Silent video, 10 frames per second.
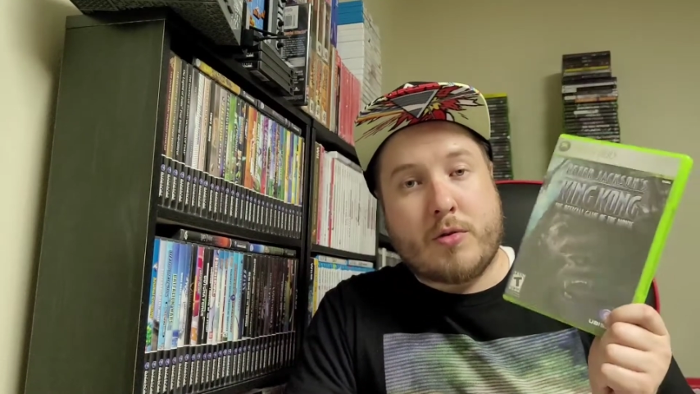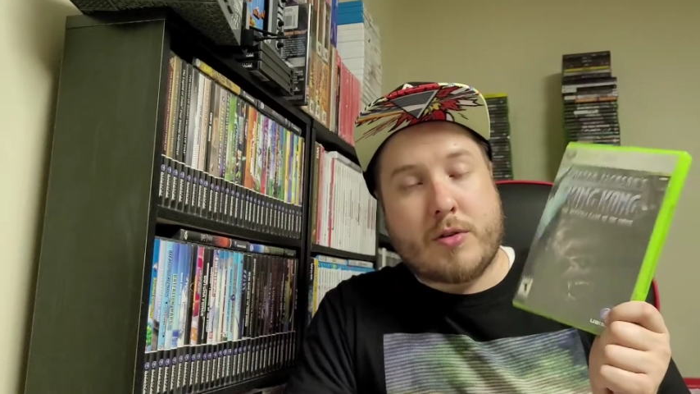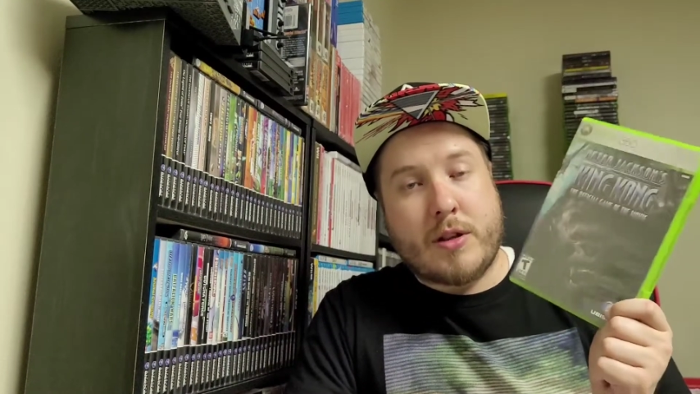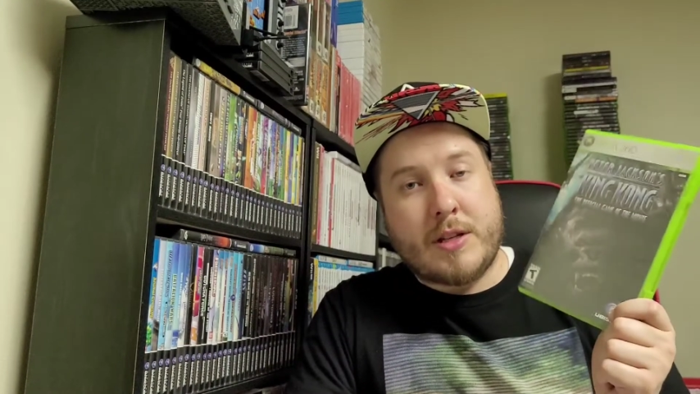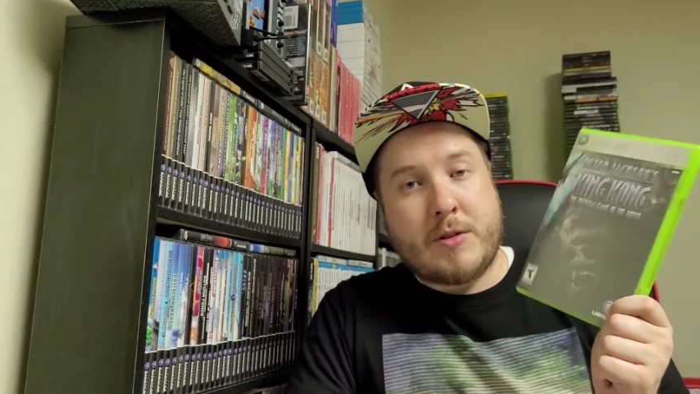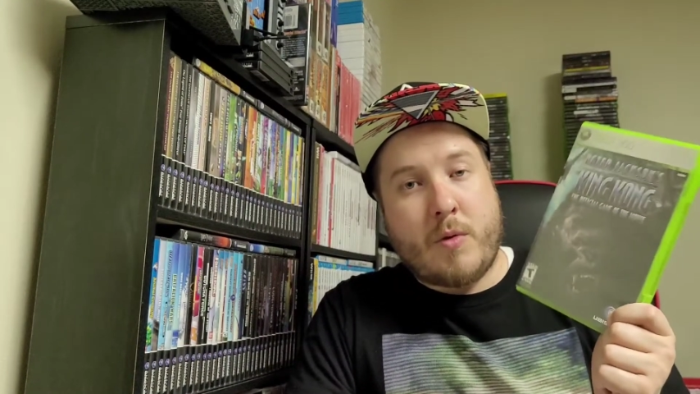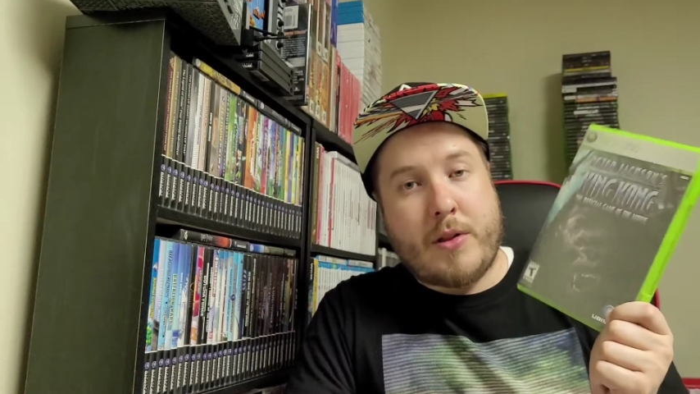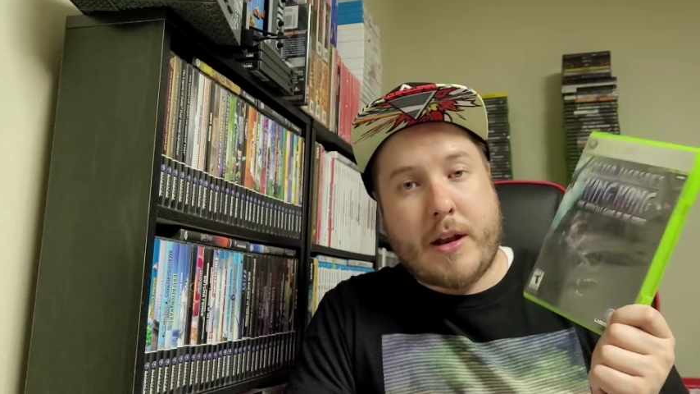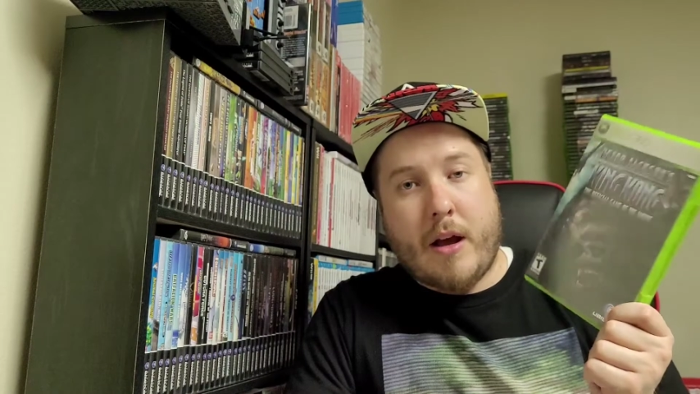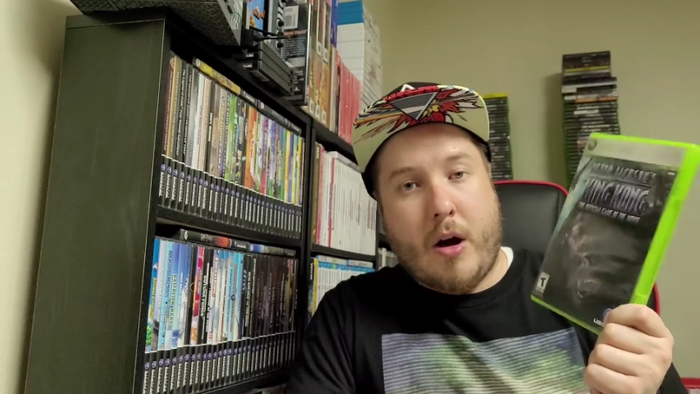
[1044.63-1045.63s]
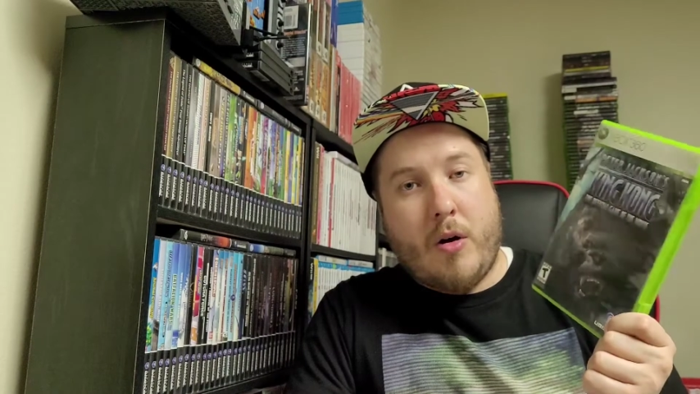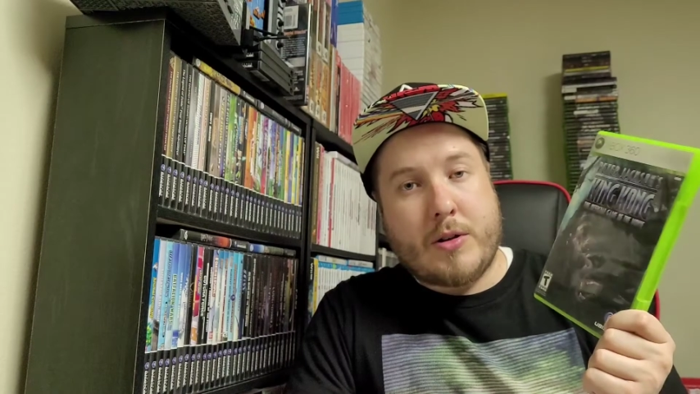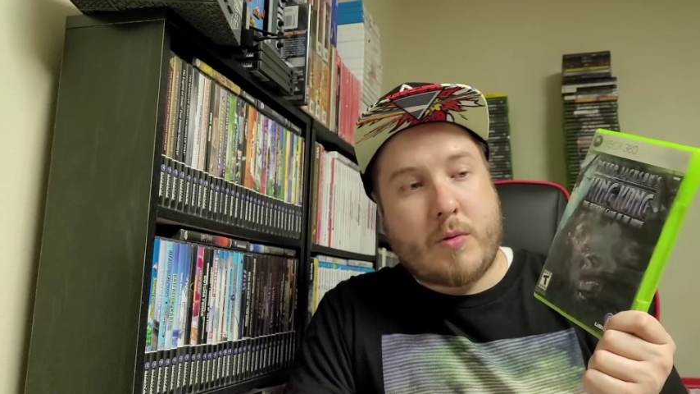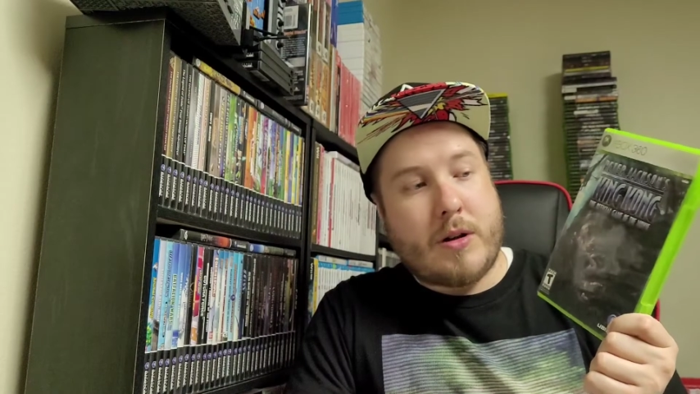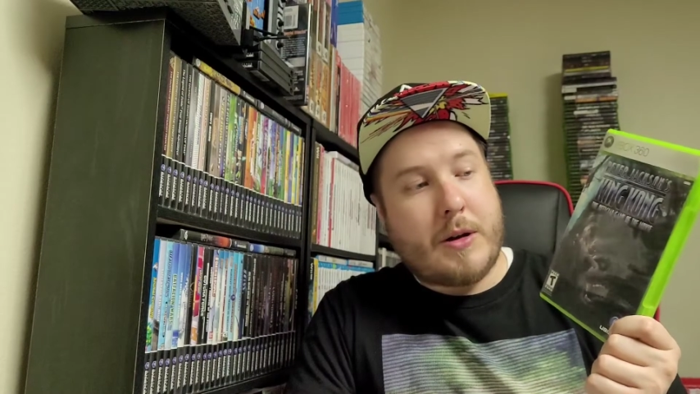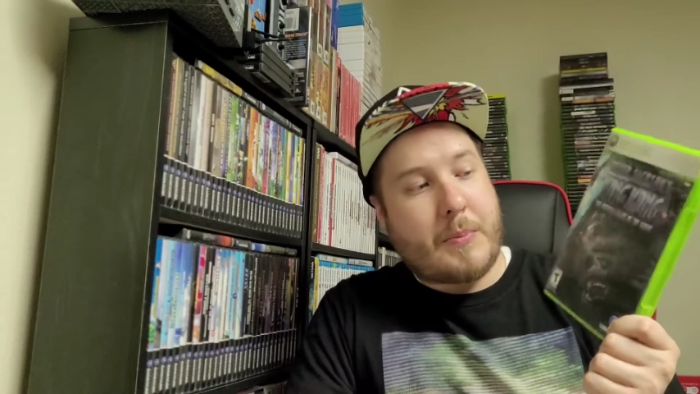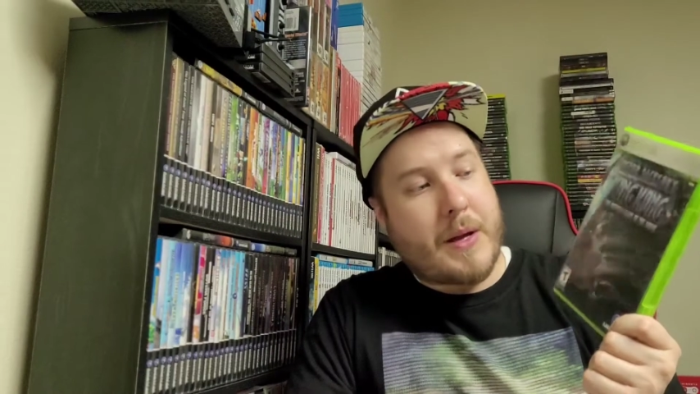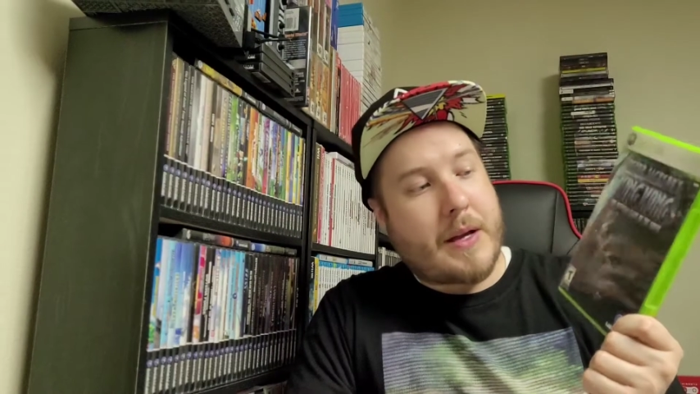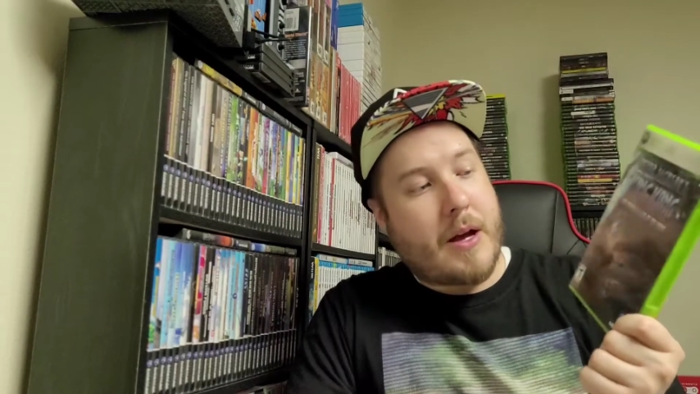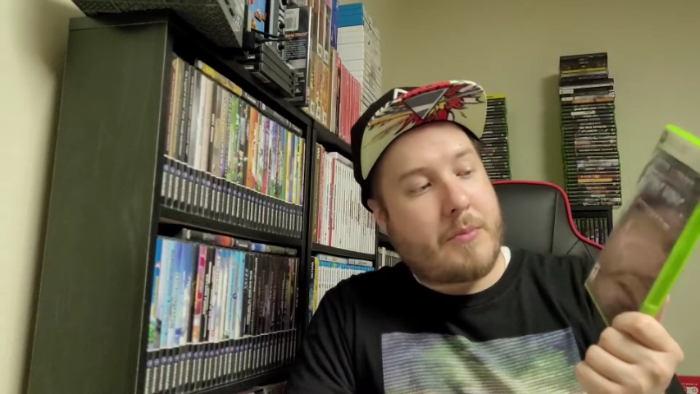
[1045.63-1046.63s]
So this is one that I always wanted to
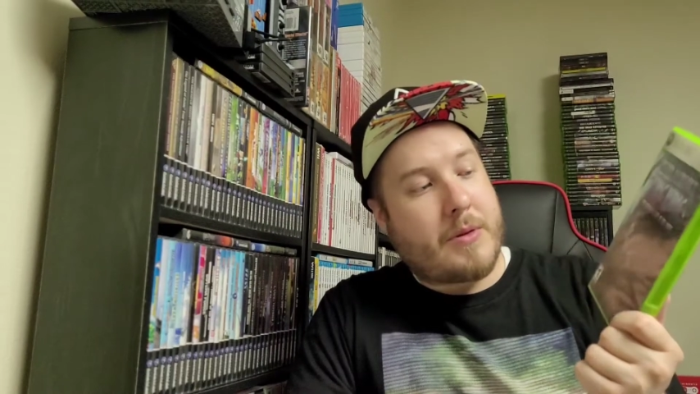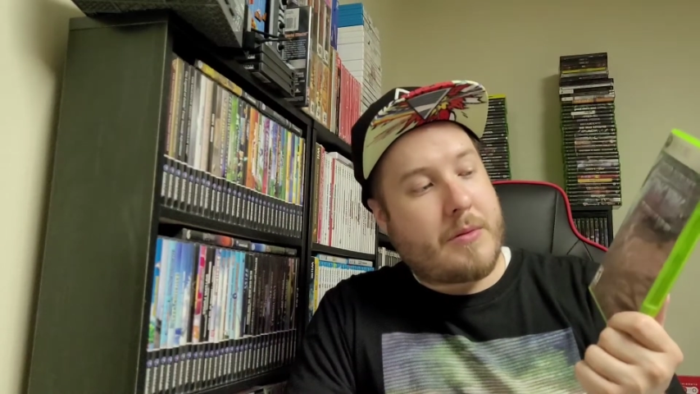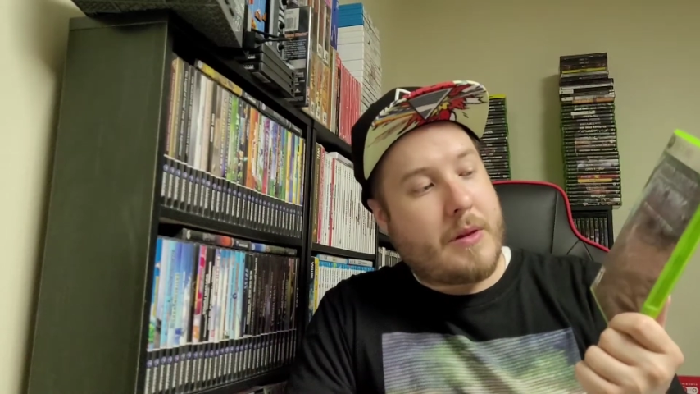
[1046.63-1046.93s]
pick up.